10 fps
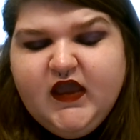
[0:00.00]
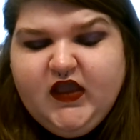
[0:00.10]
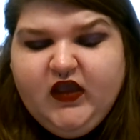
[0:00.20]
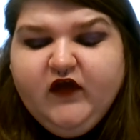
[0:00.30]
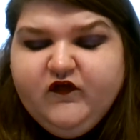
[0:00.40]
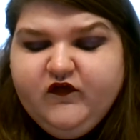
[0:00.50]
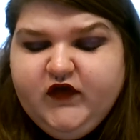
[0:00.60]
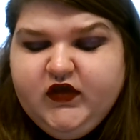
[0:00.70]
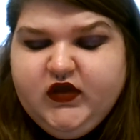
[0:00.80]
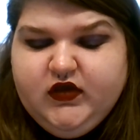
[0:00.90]
if
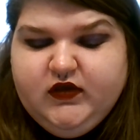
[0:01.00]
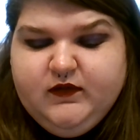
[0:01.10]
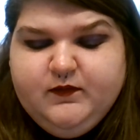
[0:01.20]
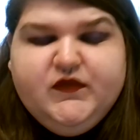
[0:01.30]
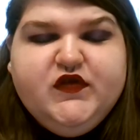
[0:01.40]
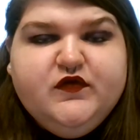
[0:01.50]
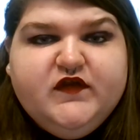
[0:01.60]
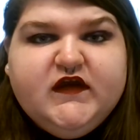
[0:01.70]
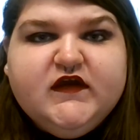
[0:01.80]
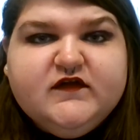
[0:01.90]
um, you
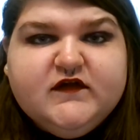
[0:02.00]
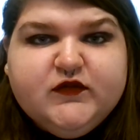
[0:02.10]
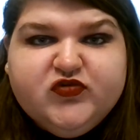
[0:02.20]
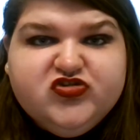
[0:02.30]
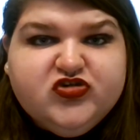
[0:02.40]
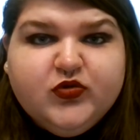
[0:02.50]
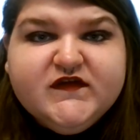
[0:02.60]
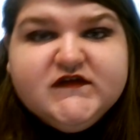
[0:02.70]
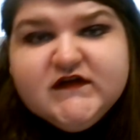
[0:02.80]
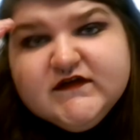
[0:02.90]
think it's a bunch of
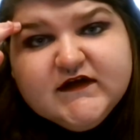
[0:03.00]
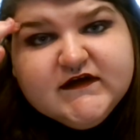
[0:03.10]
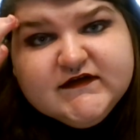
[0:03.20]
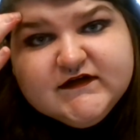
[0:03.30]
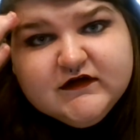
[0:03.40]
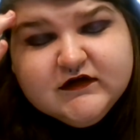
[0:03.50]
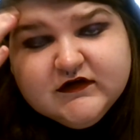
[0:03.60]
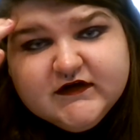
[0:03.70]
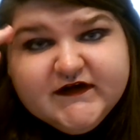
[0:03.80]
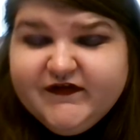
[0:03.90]
coincidences
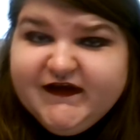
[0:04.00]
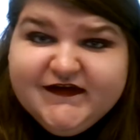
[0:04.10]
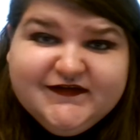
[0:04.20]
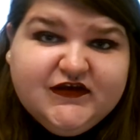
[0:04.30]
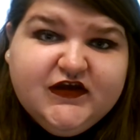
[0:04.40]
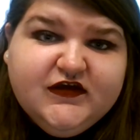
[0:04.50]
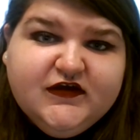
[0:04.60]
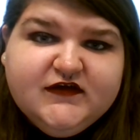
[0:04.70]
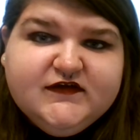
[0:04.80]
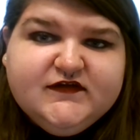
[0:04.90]
or if it is a
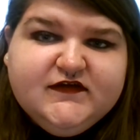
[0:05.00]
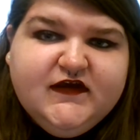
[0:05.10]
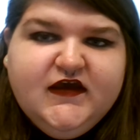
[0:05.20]
curse